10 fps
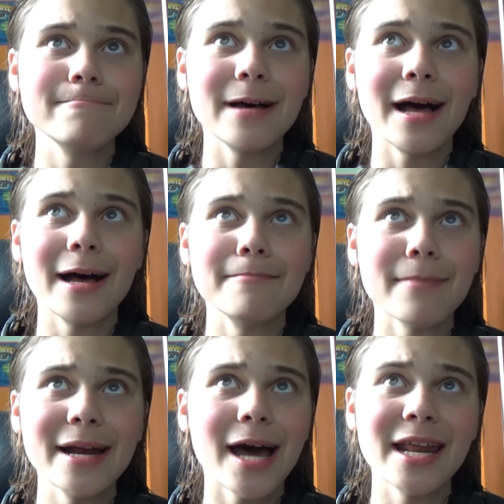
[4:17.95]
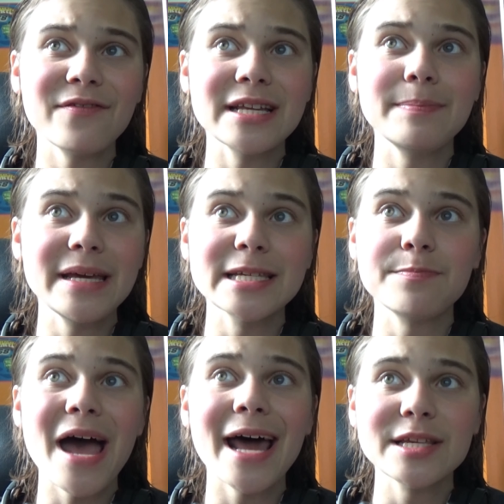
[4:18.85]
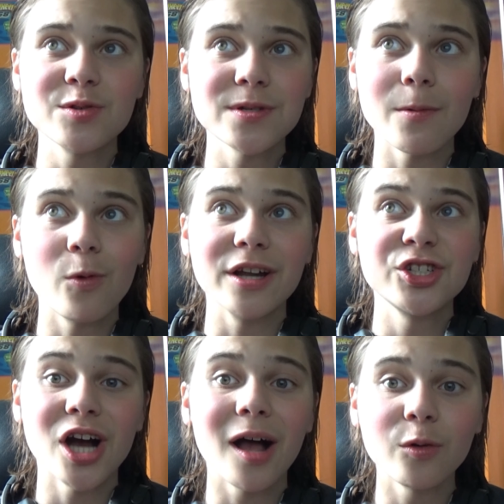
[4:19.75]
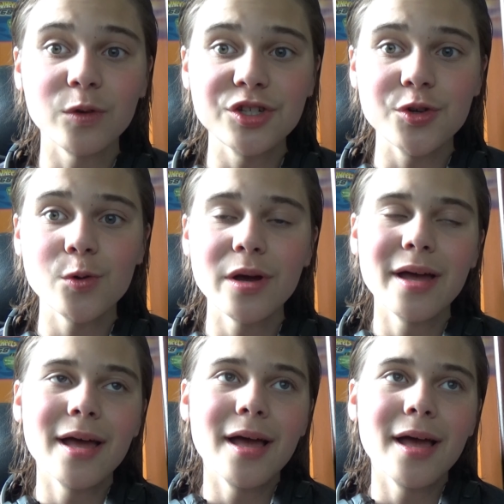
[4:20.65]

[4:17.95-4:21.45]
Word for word: might not even be as bad as what a child would do.